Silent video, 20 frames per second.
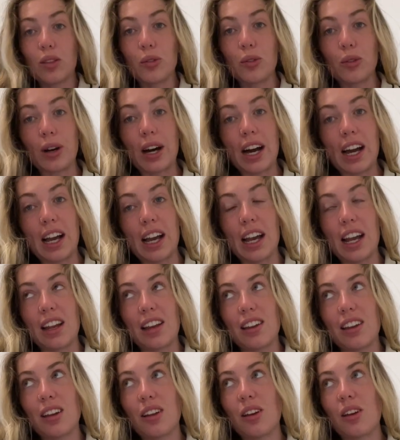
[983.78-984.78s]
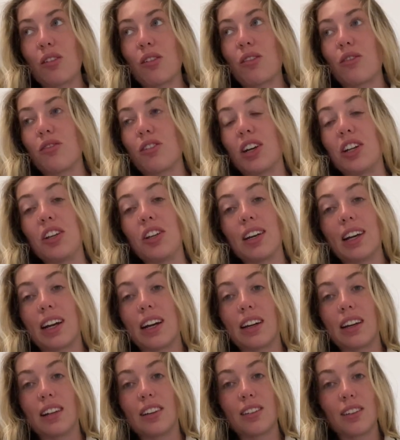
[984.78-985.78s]
thought I'd run you
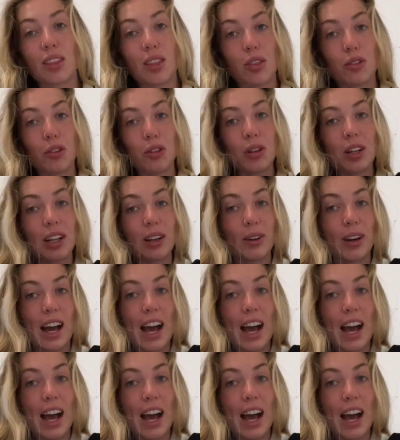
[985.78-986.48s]
guys through a little